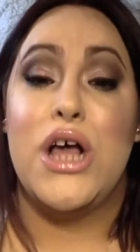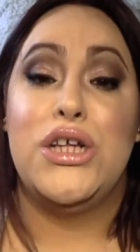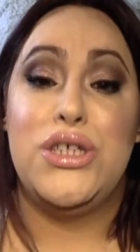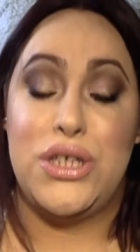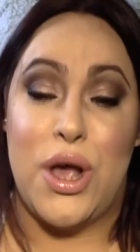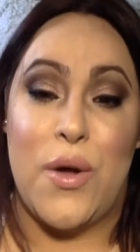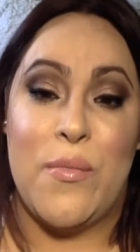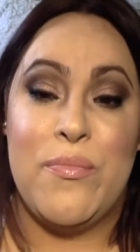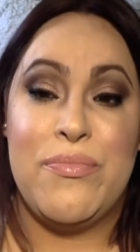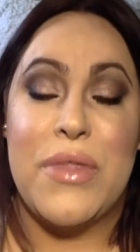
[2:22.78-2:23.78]
So
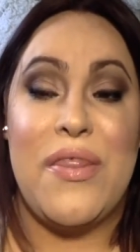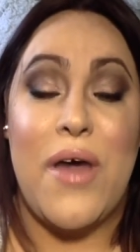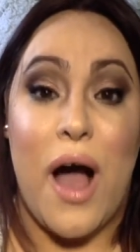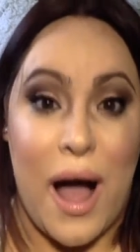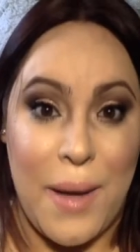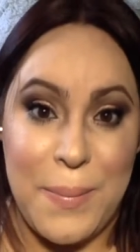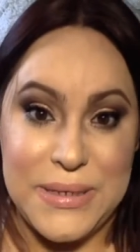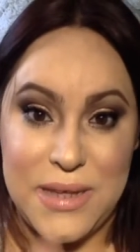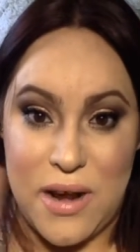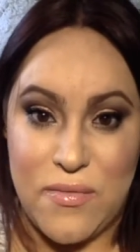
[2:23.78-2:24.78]
the
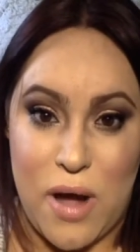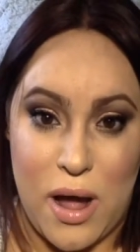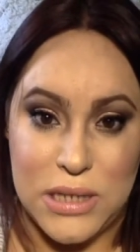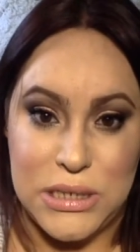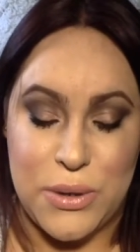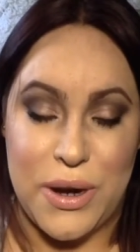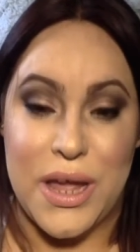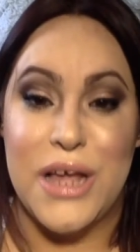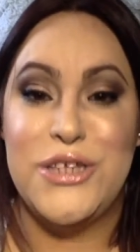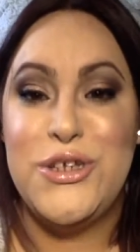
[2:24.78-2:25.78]
opposite of
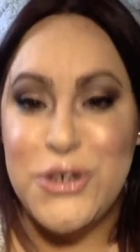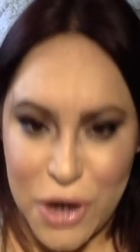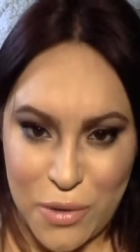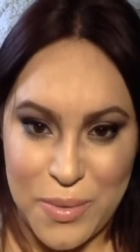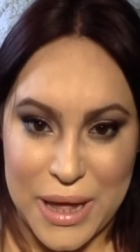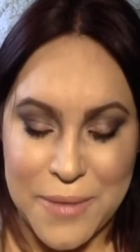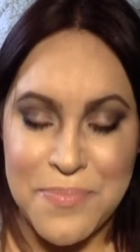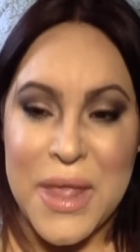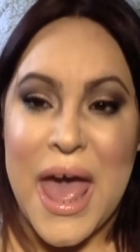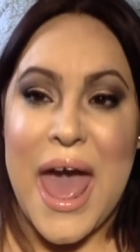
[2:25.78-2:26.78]
contouring is strobing,
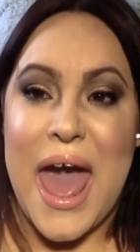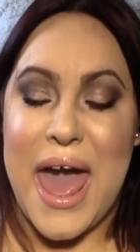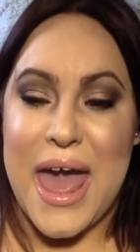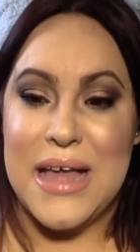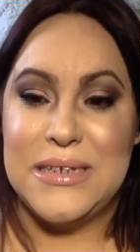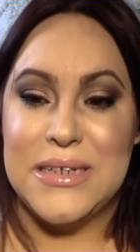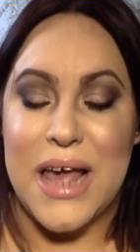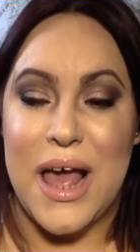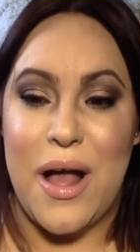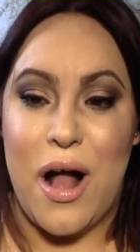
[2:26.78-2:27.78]
and
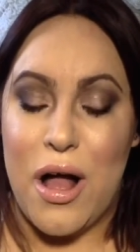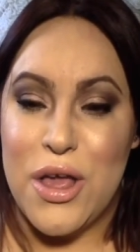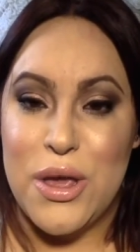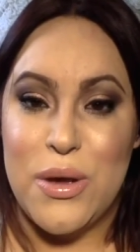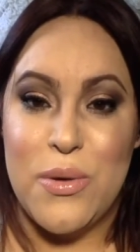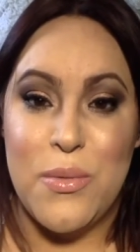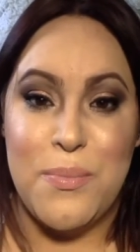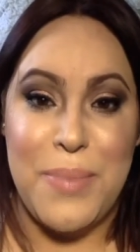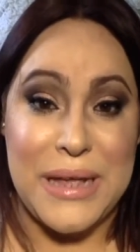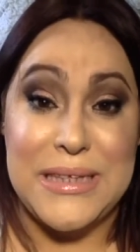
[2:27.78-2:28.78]
all you
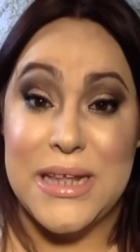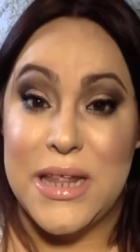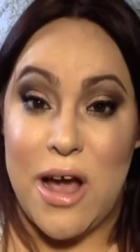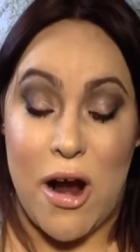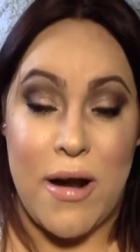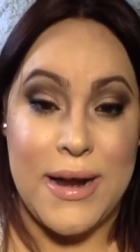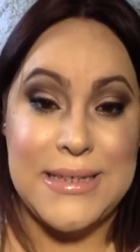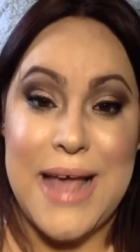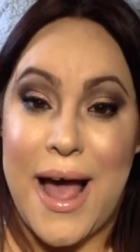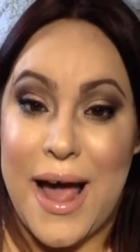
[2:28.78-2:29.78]
basically are
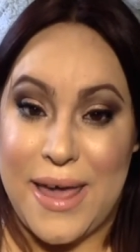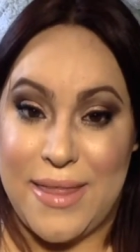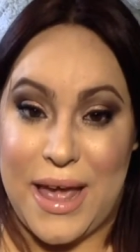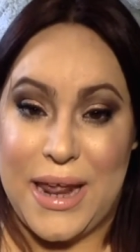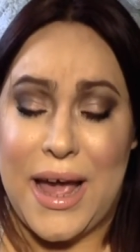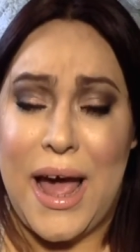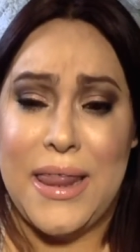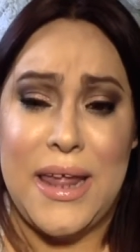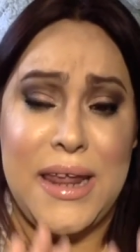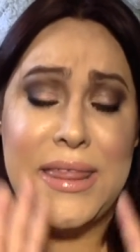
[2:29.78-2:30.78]
is
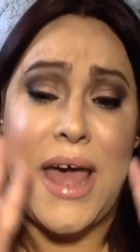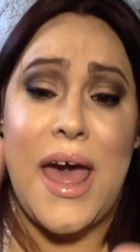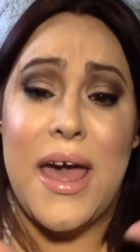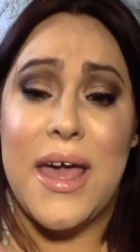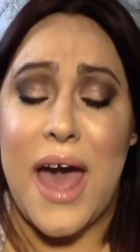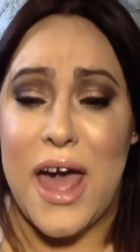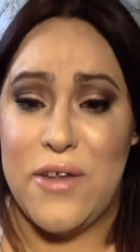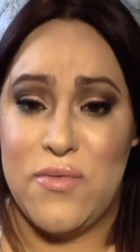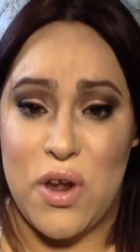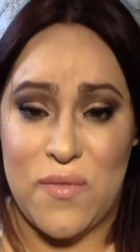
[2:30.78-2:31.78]
highlighting the heck out
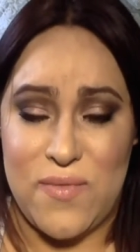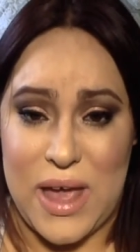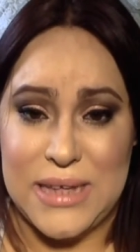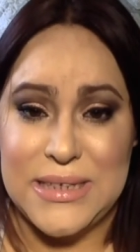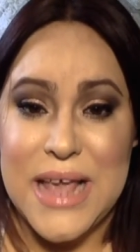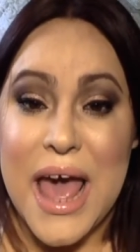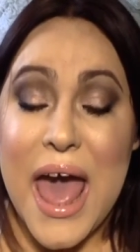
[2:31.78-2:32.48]
of your face.